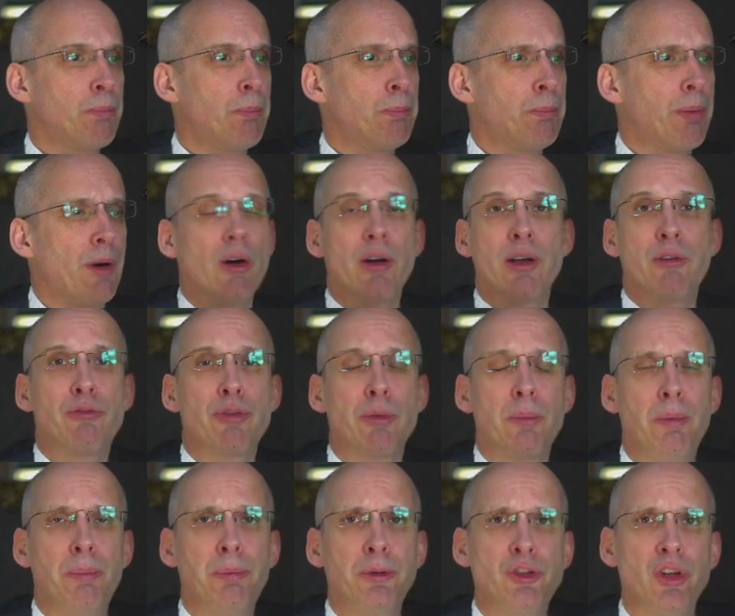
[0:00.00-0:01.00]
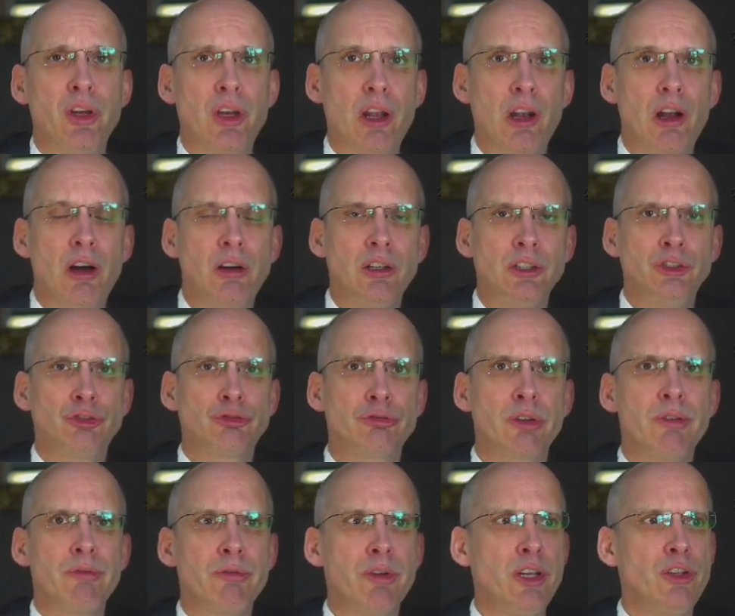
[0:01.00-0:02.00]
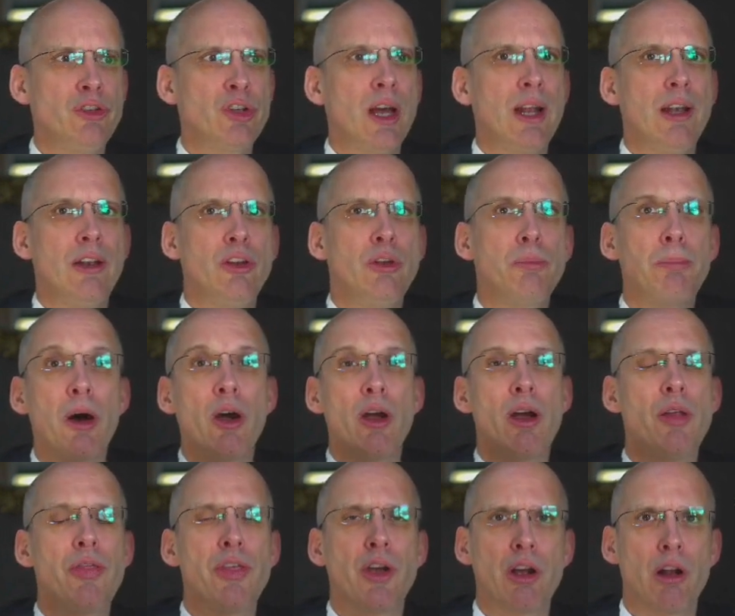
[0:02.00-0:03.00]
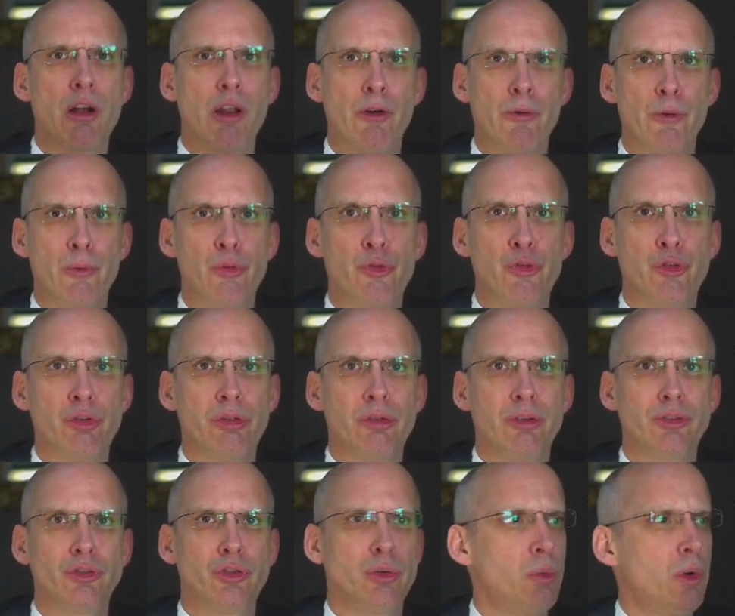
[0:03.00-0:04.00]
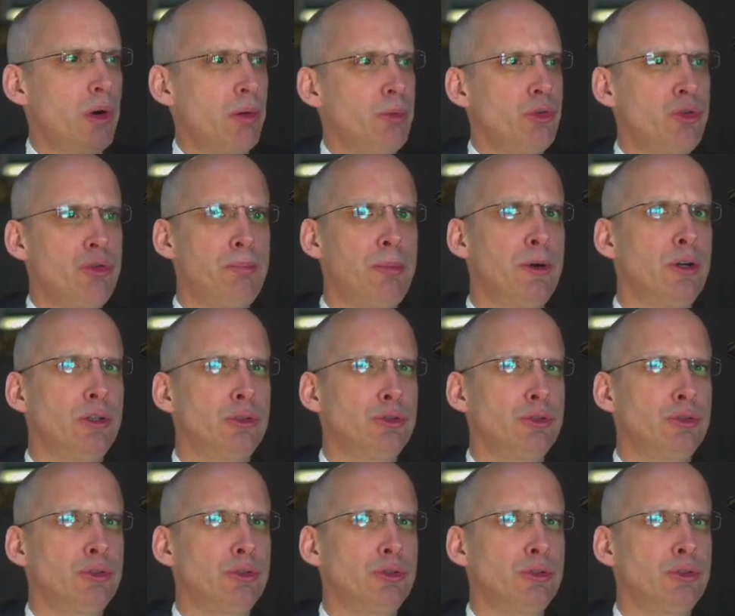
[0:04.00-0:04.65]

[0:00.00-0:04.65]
buy from a particular high street retailer. You buy other clothes. So why would you buy your